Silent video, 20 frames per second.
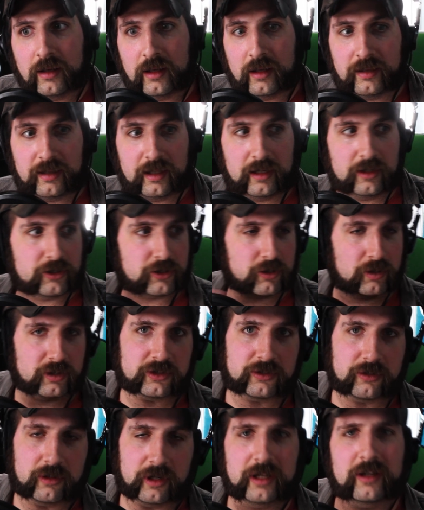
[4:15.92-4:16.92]
And then a
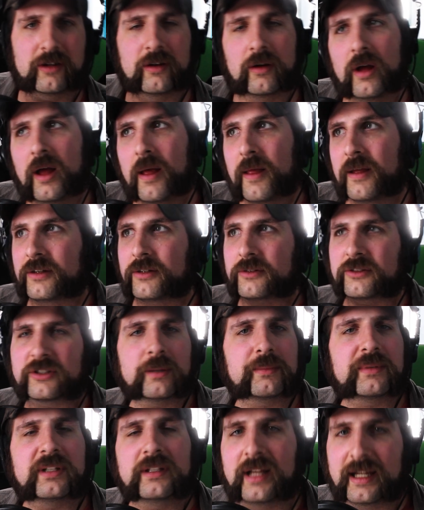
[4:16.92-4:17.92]
short story, you know,
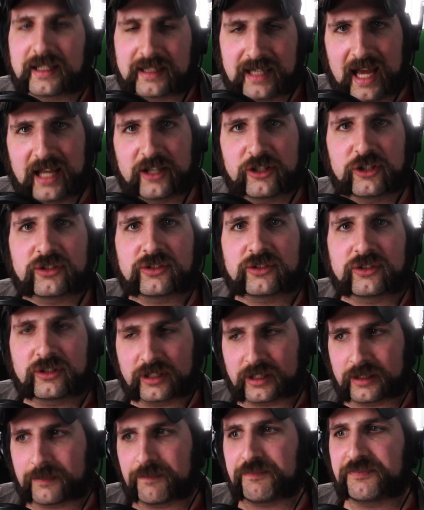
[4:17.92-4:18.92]
something like that, just
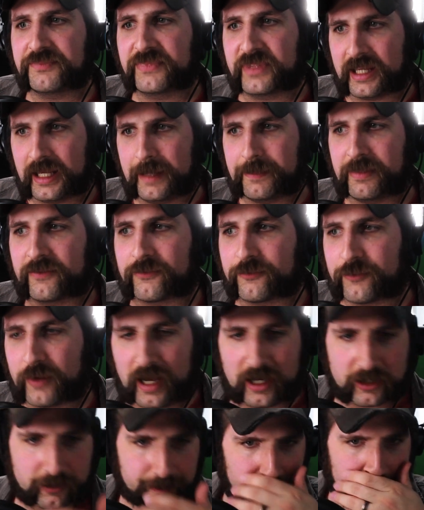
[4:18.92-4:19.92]
to keep it
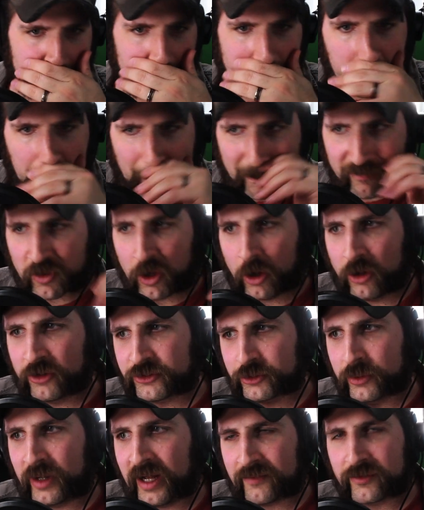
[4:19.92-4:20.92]
fresh, but then
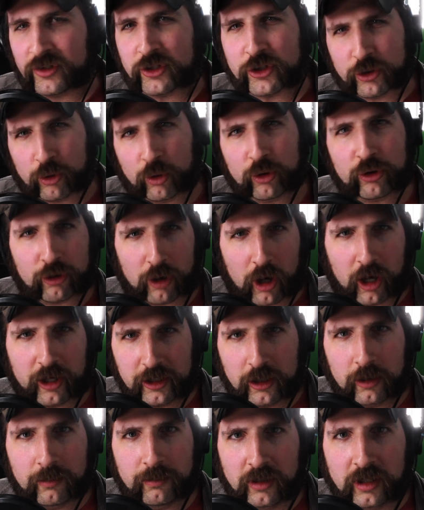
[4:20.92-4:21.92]
also have the shorter
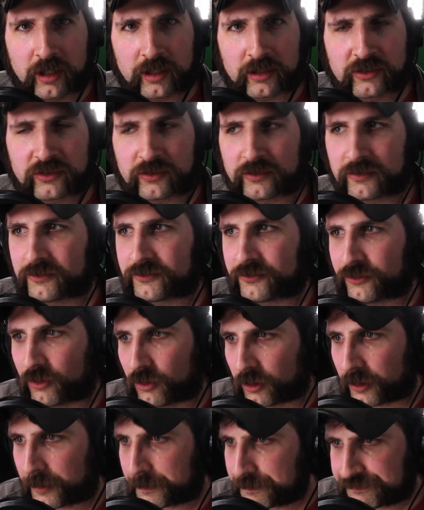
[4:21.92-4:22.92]
audiobooks
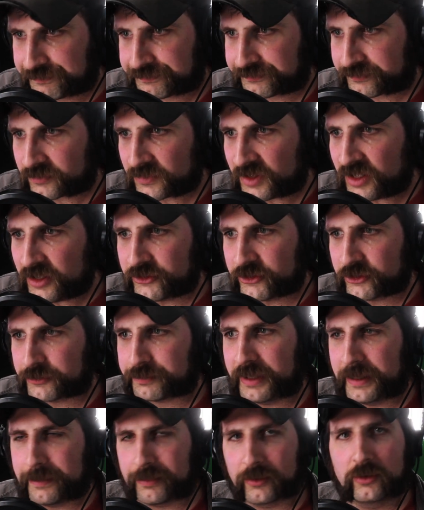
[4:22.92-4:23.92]
for
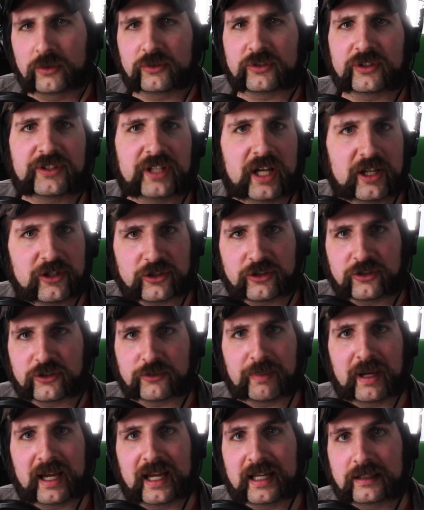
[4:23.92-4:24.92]
just people whose attention
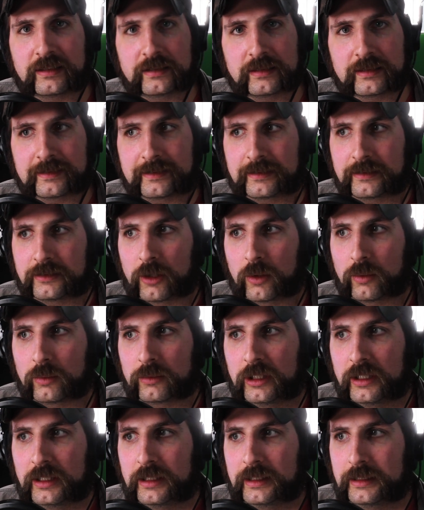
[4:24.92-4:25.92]
spans don't
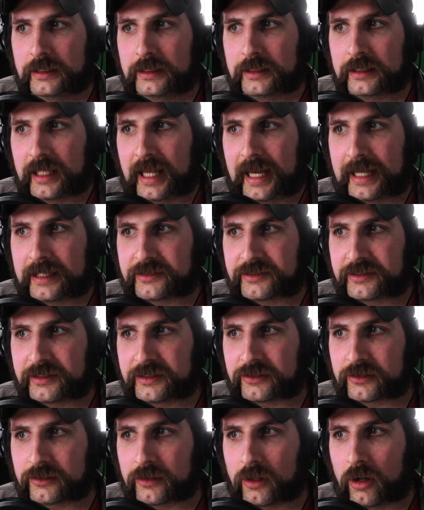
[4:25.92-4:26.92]
last
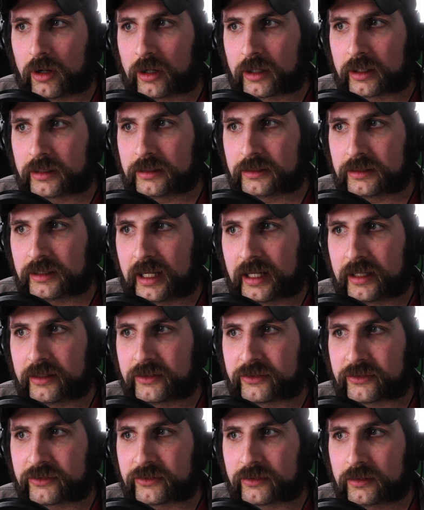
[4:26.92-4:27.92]
as long
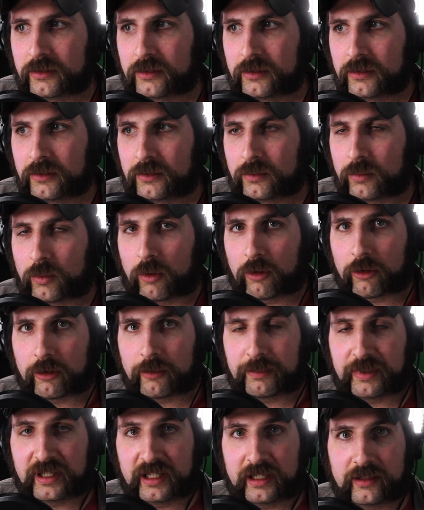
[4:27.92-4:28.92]
as War
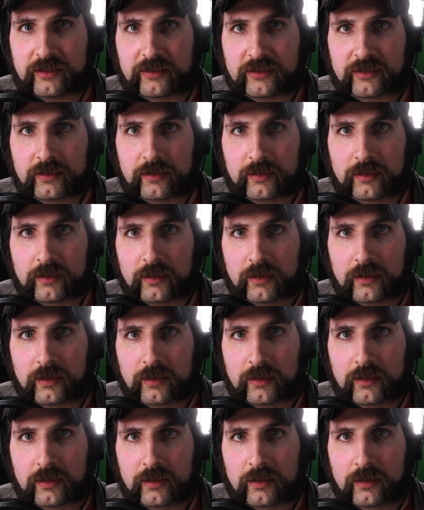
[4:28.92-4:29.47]
and Peace